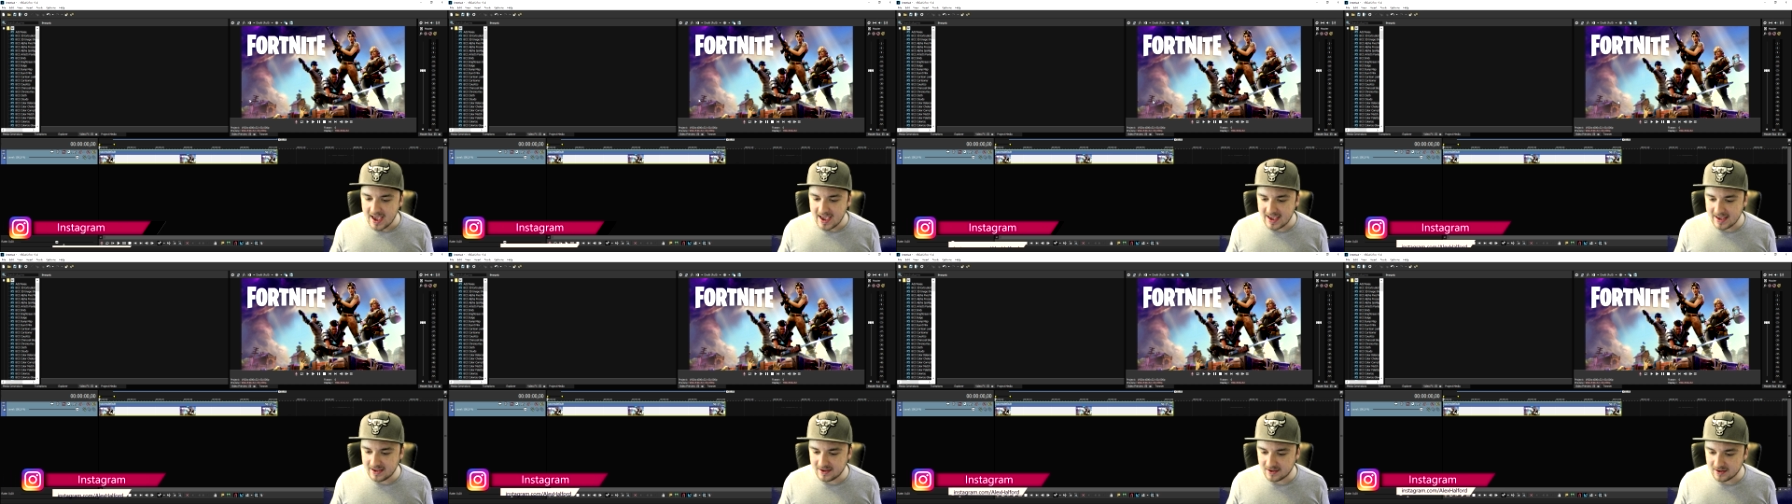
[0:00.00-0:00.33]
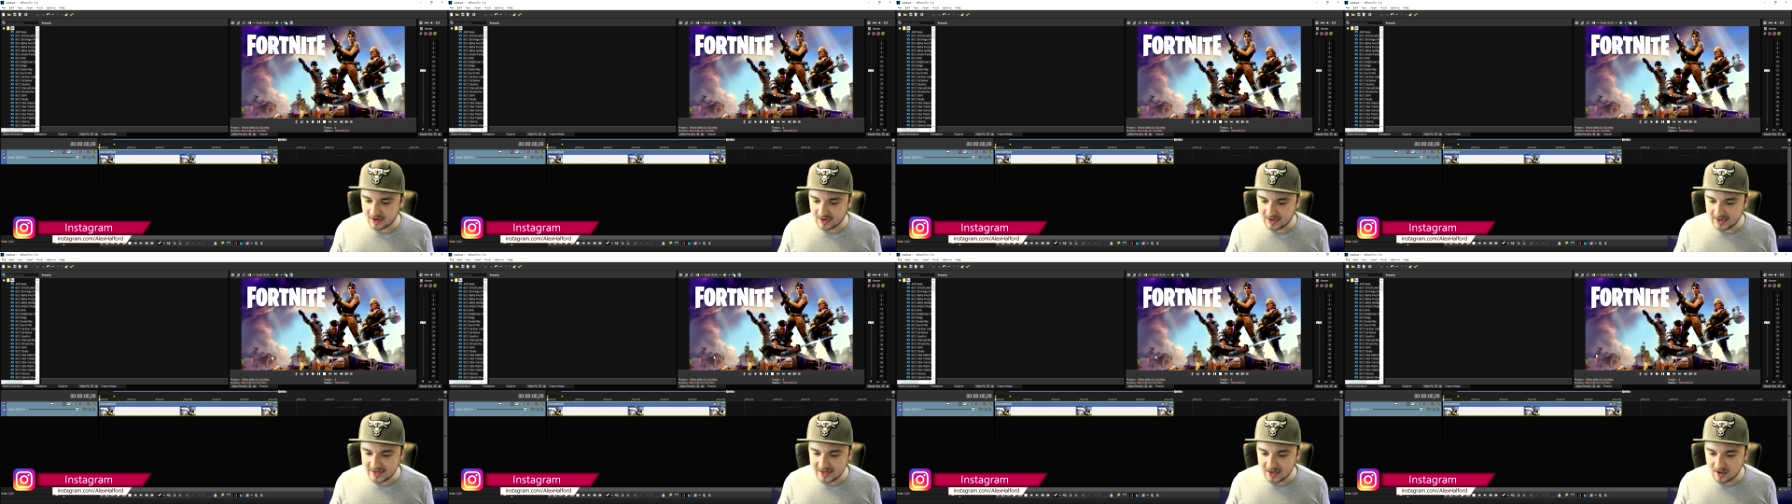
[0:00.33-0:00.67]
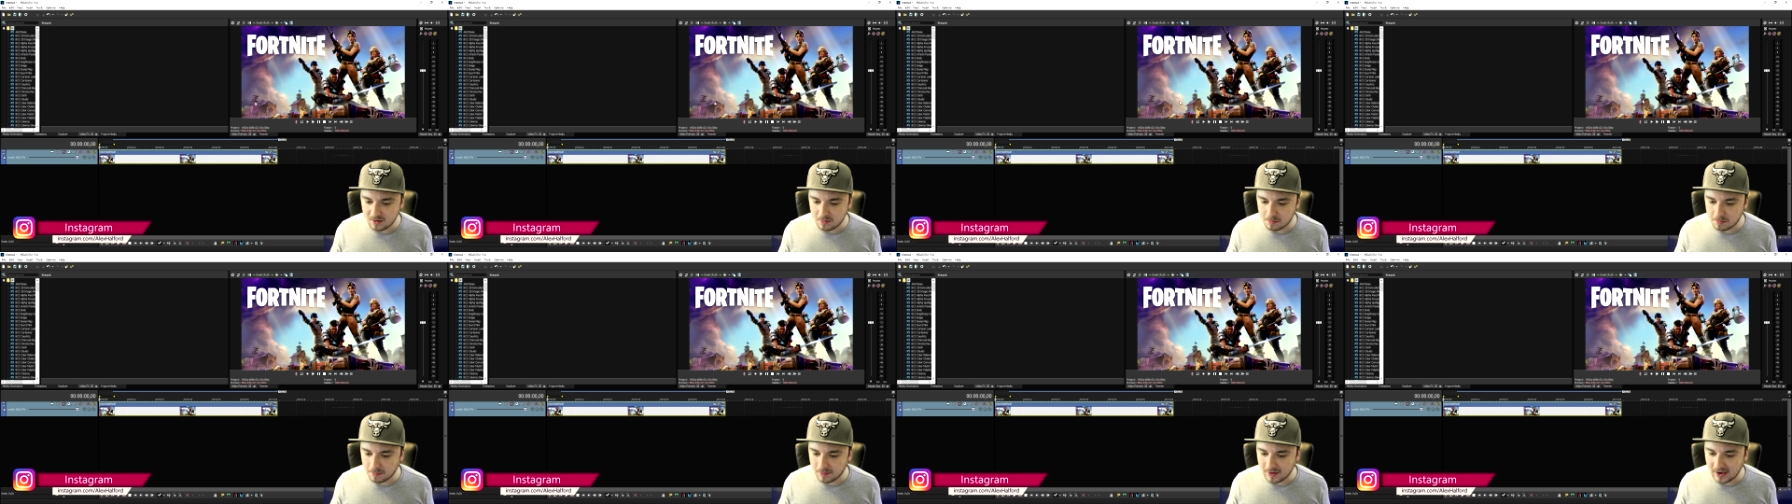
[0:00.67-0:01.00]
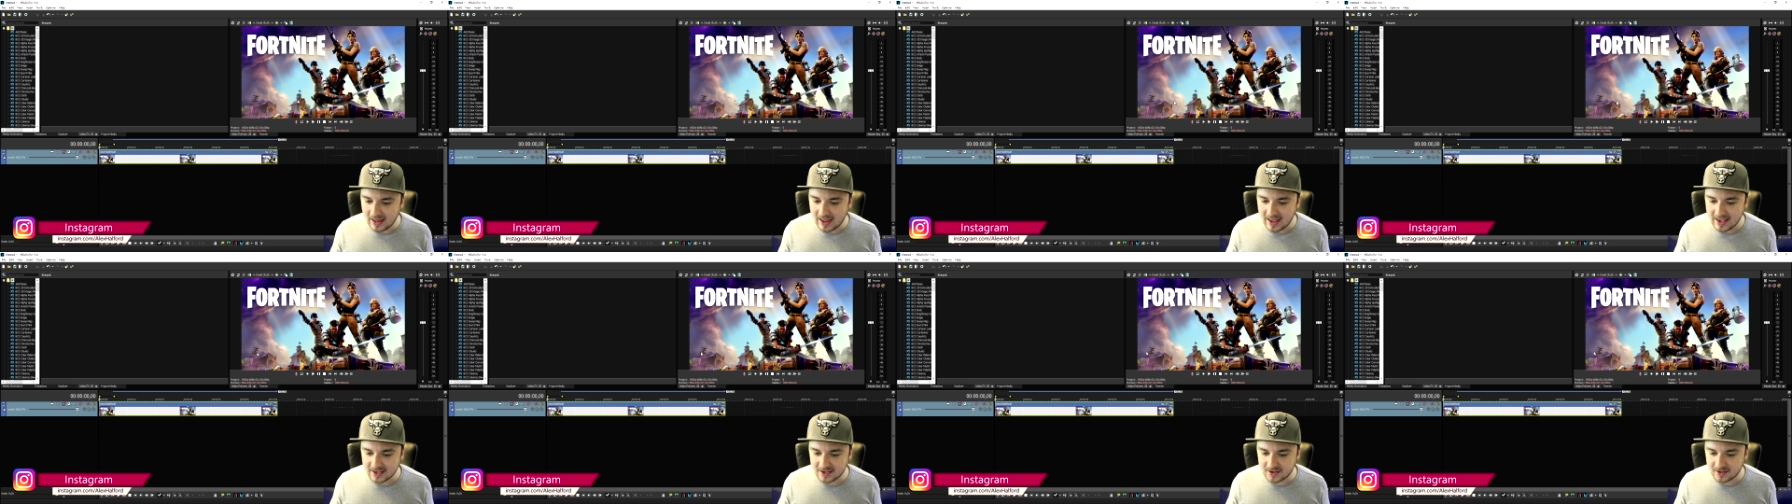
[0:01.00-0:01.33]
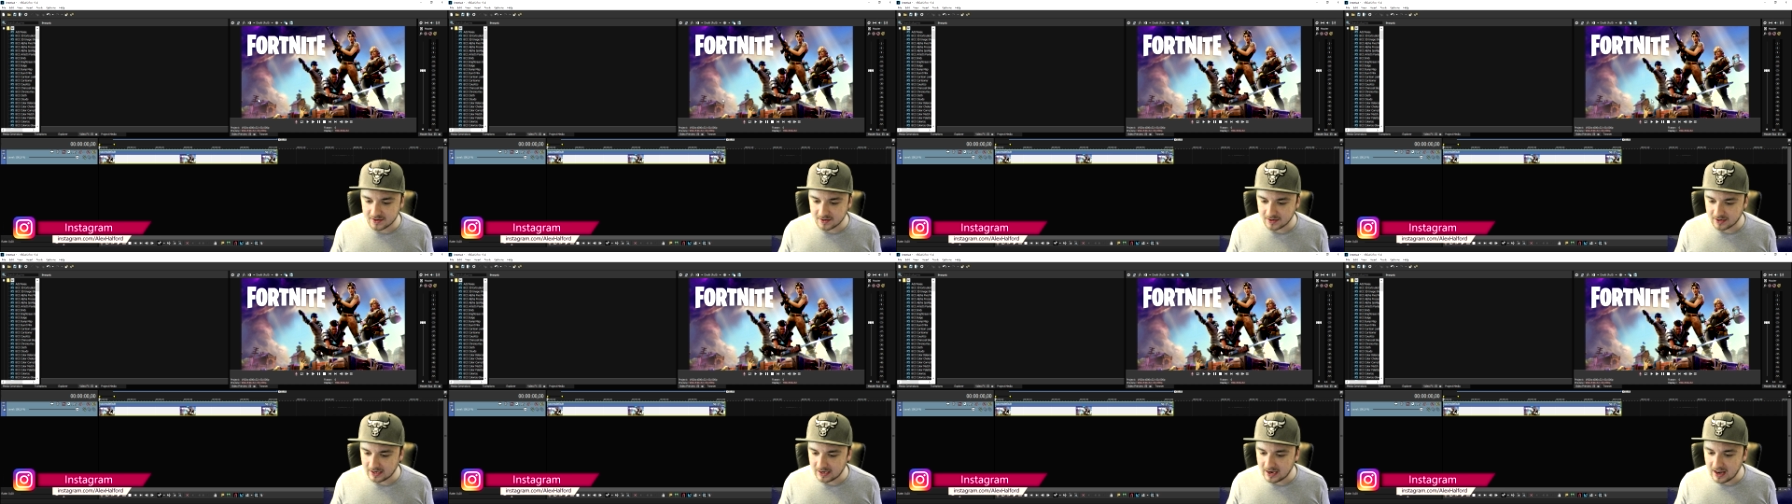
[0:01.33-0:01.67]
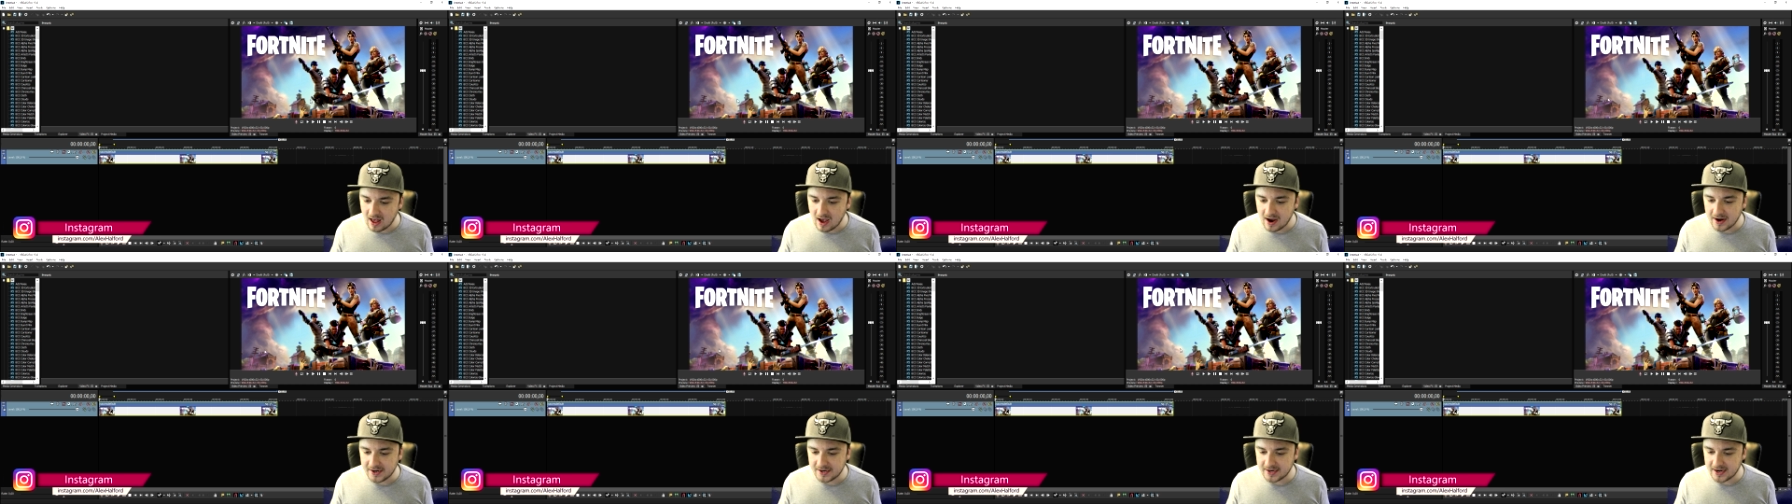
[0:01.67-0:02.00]
a little black
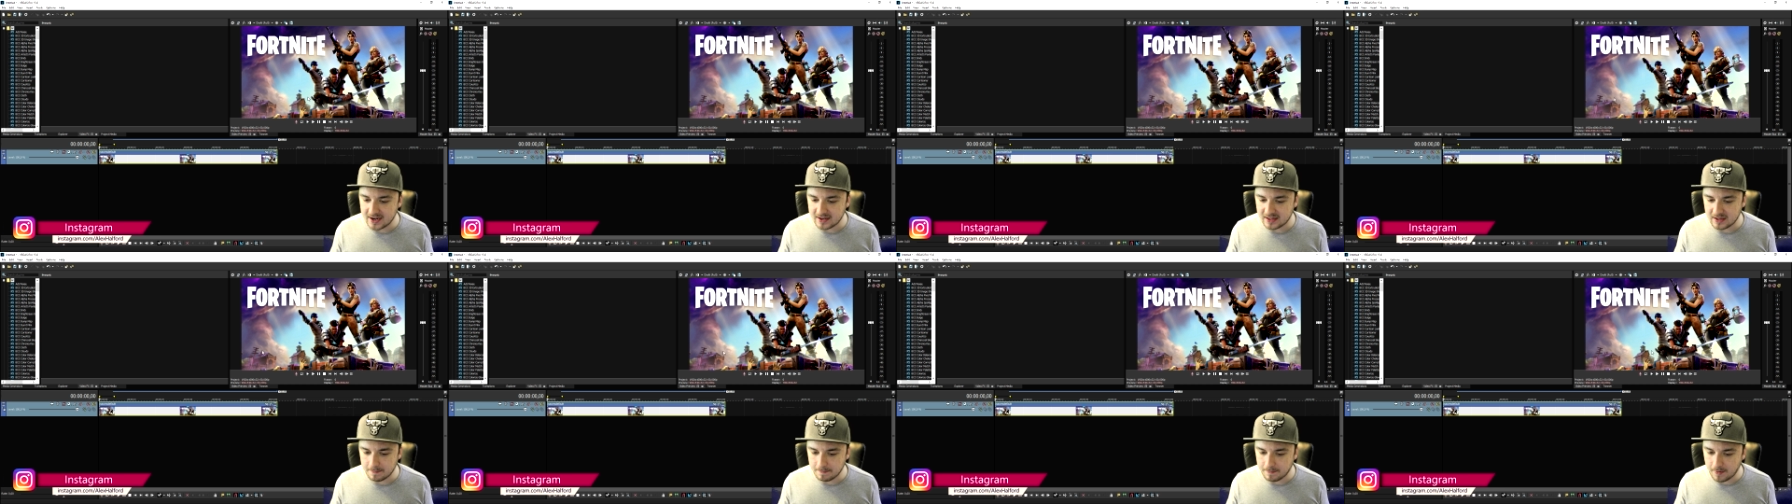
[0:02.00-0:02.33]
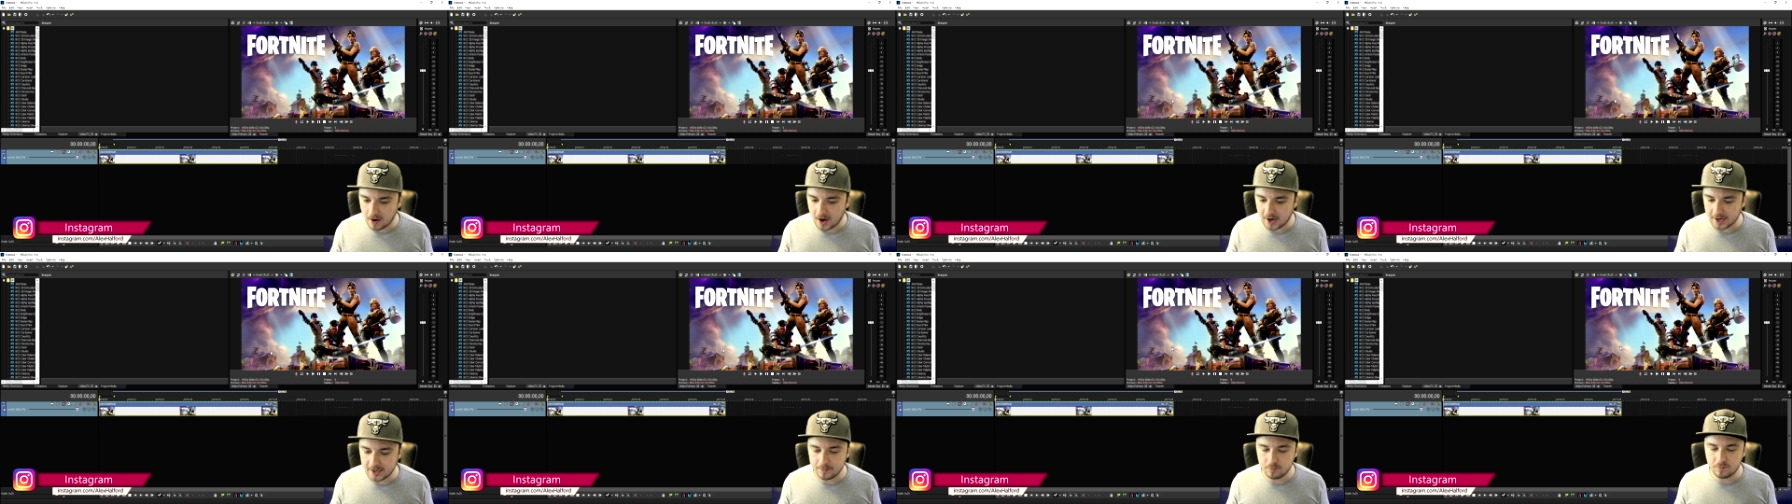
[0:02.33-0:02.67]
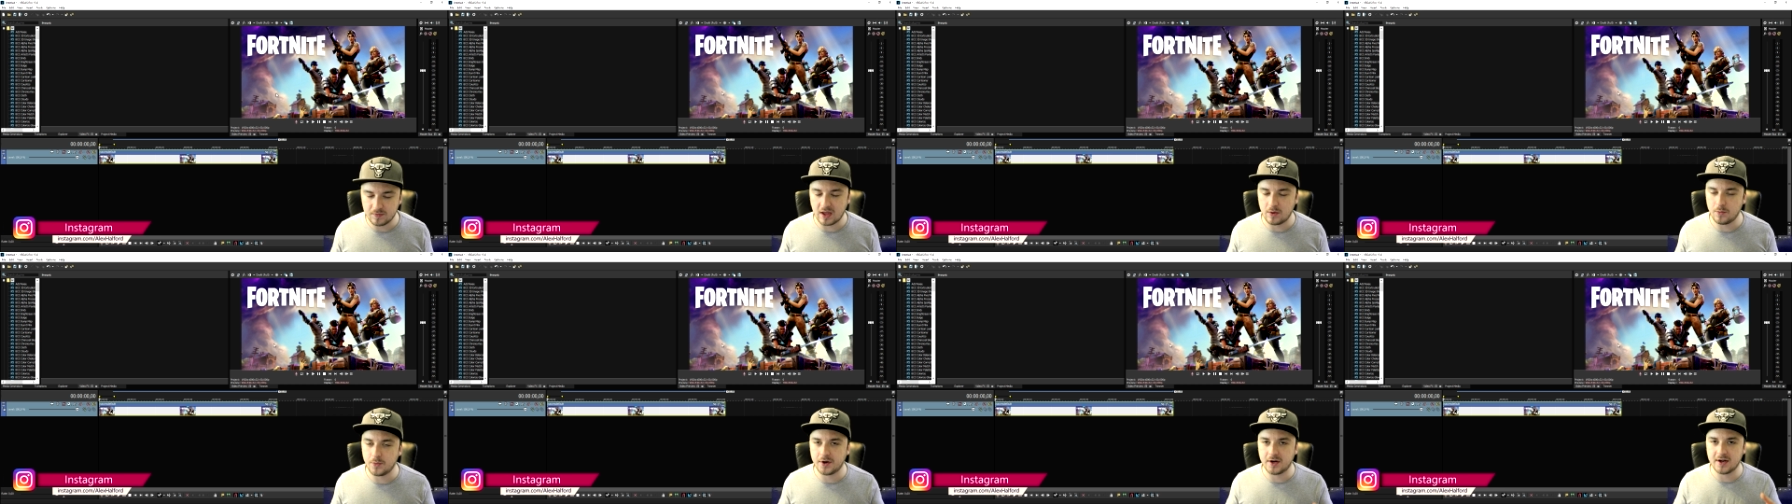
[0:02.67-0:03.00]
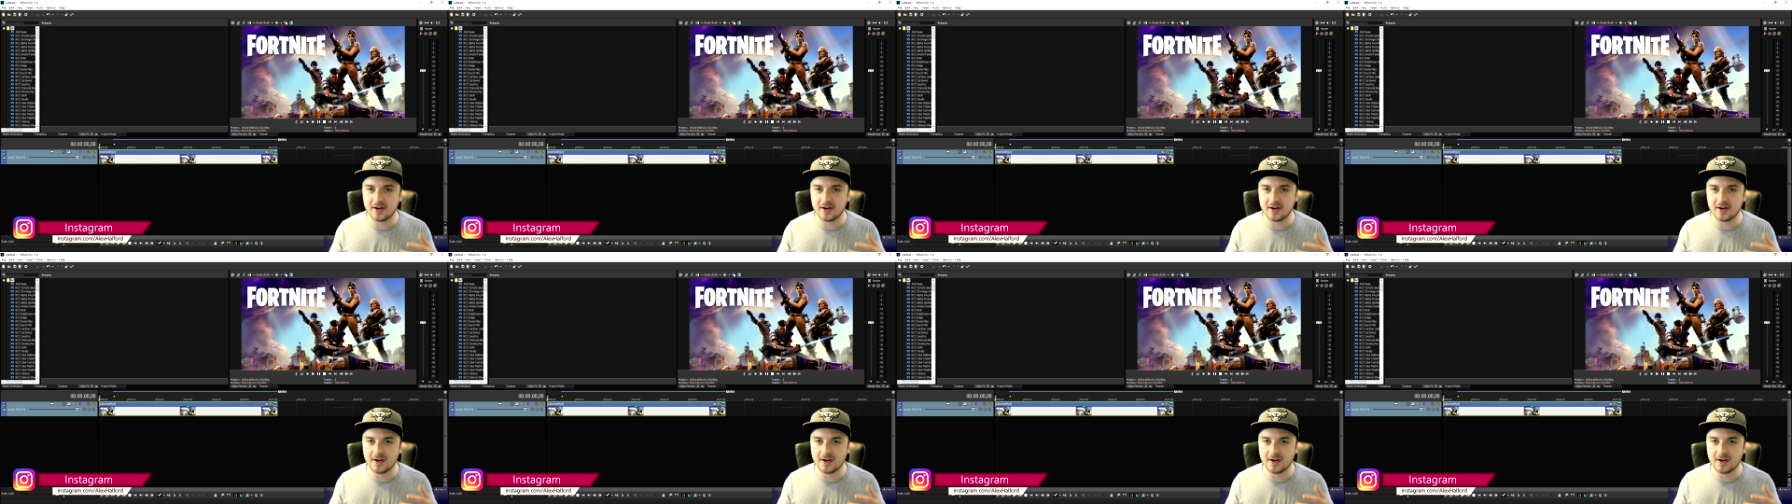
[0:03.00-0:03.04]
line at the bottom that we're